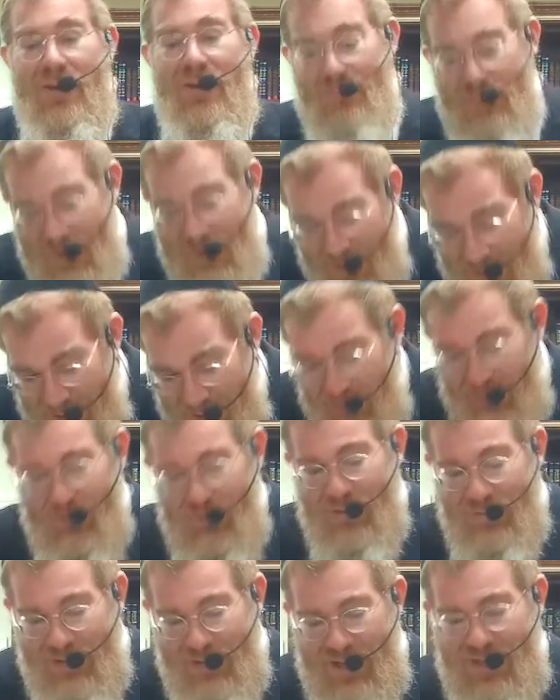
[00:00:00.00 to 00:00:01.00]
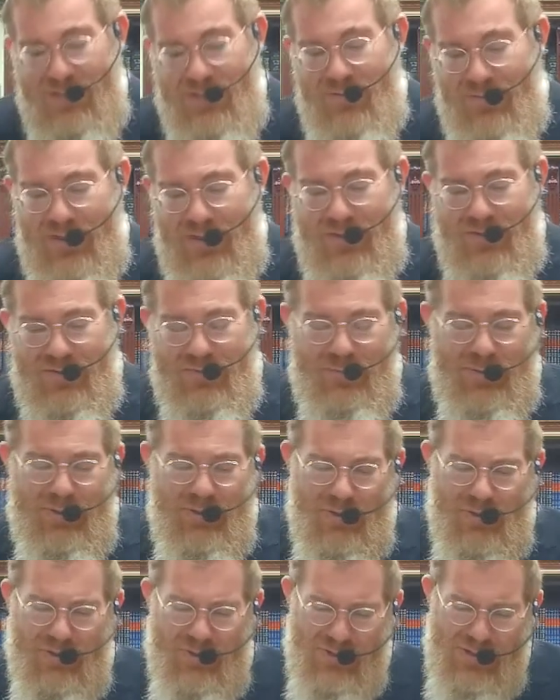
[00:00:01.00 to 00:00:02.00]
But the law of conservation of
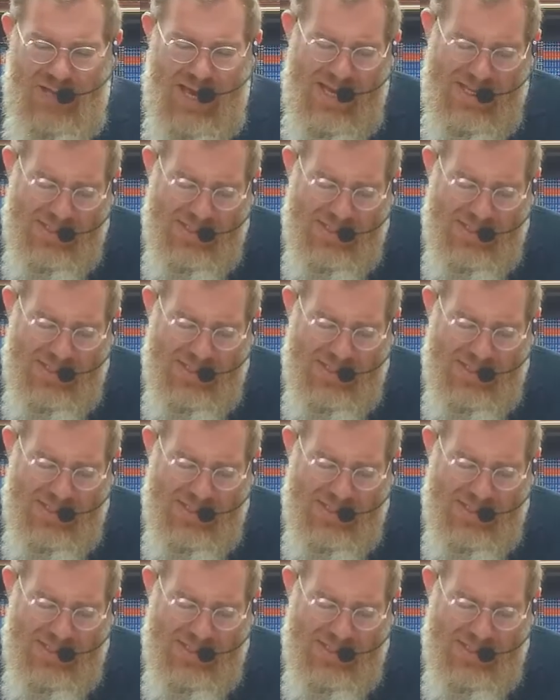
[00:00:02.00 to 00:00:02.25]
miracles.